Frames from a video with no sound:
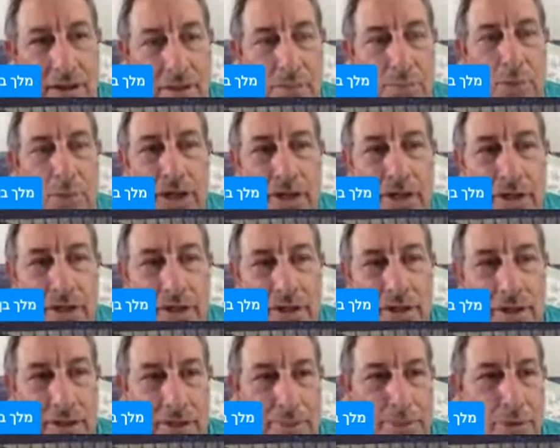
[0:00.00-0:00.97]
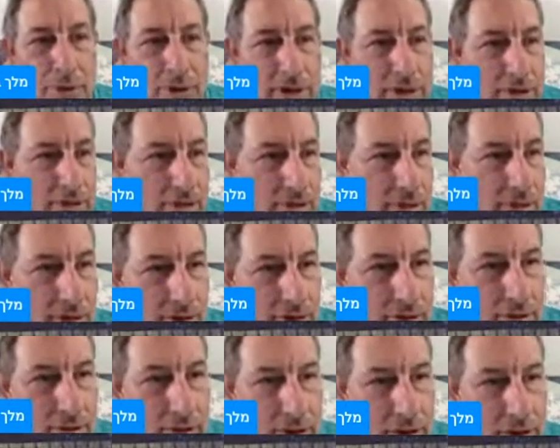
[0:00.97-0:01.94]
Tzipora his
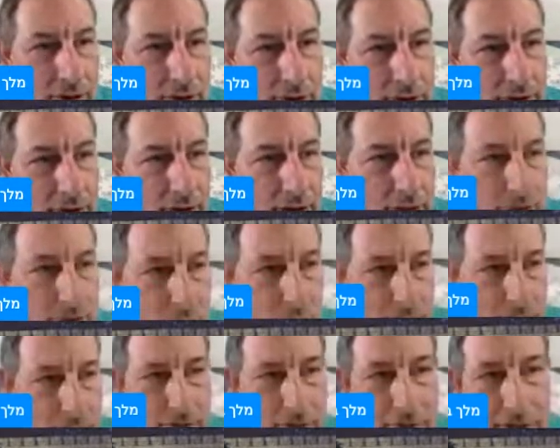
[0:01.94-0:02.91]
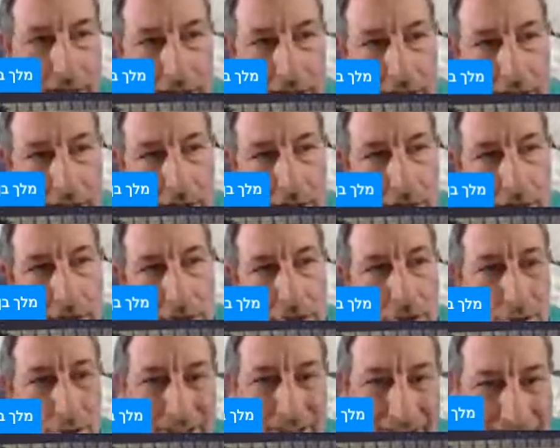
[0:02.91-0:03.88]
daughter. Okay, so
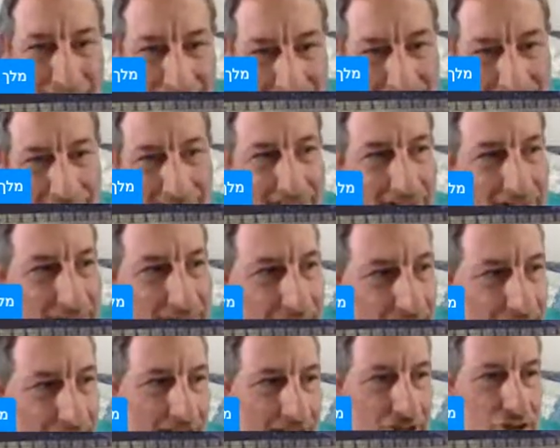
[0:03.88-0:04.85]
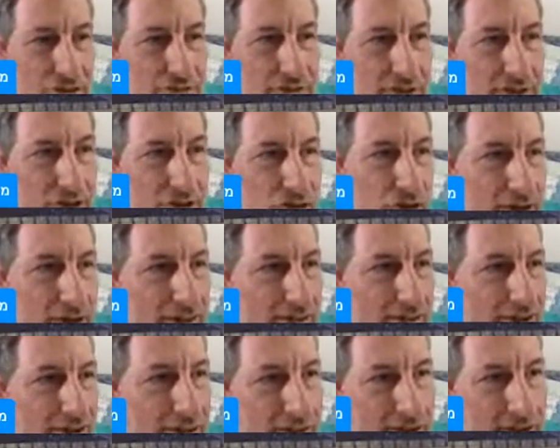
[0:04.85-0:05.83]
content is how the KJV translates
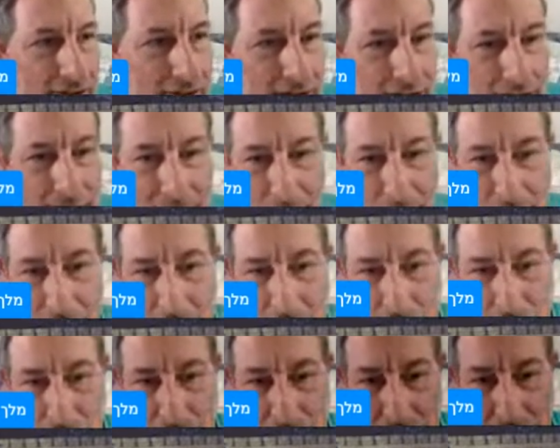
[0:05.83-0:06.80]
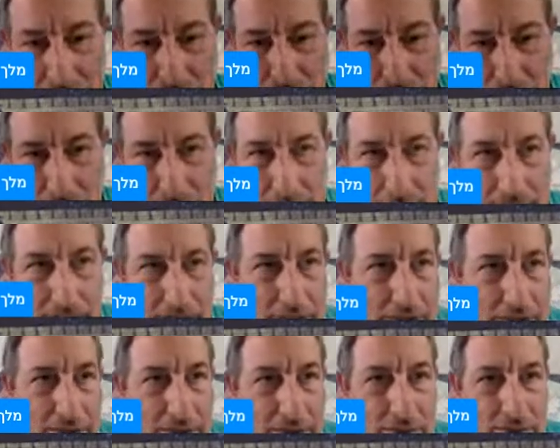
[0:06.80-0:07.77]
it. Let's see what other translations we can get
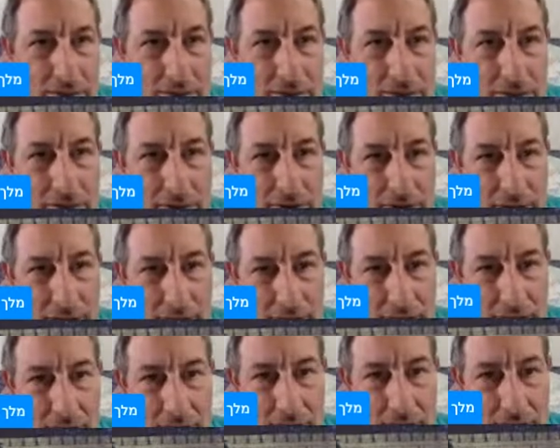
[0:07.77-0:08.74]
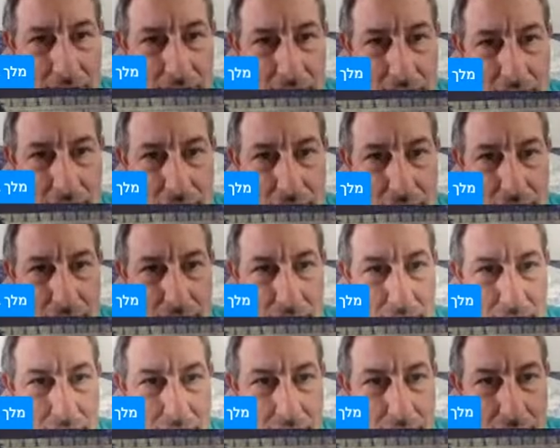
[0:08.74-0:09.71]
here. Okay, I've got to go to
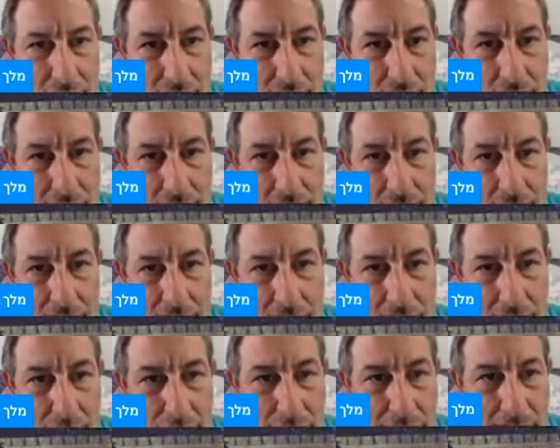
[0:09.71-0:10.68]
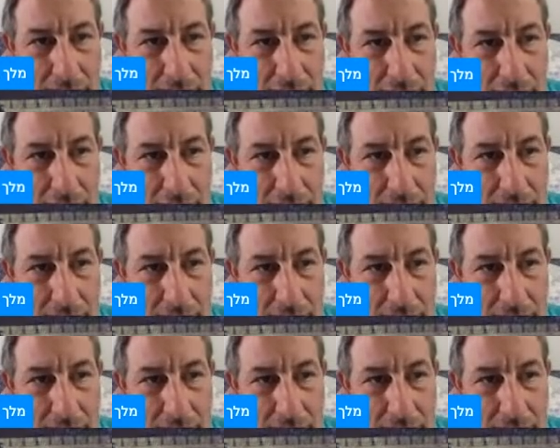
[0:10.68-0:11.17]
interlinear, parallel.